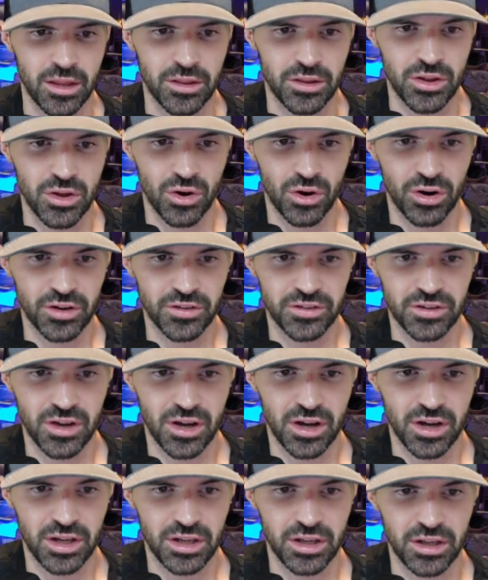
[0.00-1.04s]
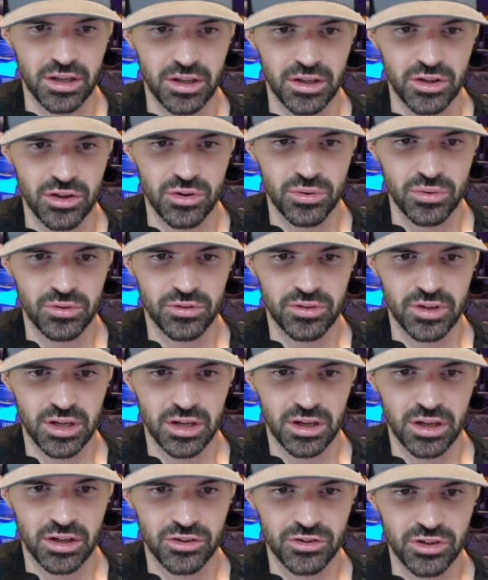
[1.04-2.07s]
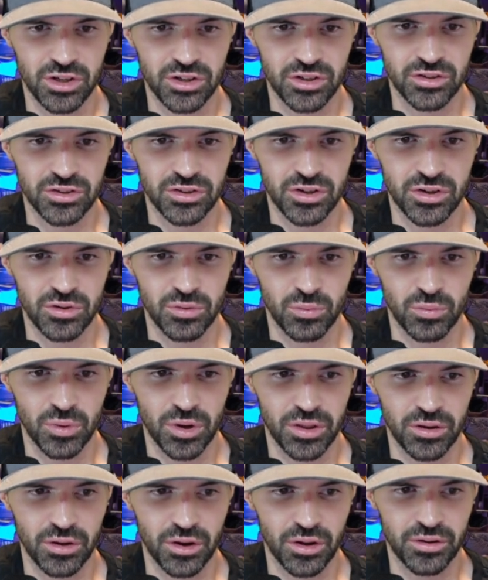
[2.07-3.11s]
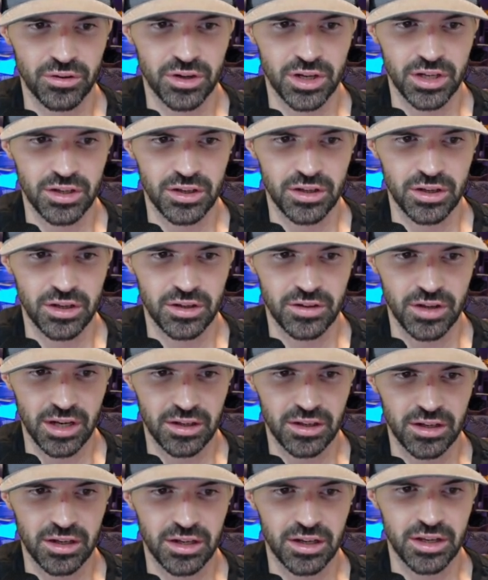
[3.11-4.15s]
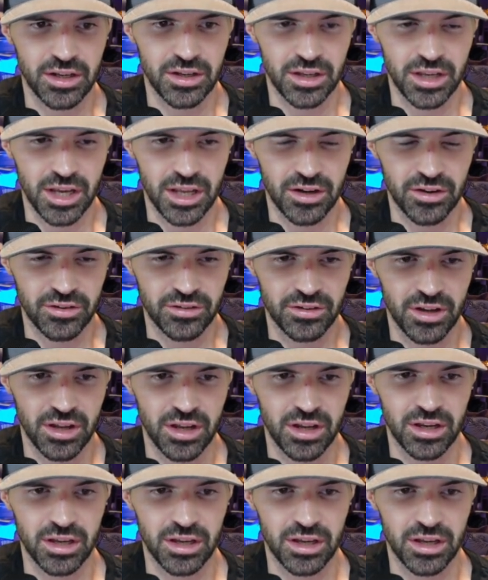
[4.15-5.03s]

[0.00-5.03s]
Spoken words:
The RSI, used in conjunction with other technical indicators,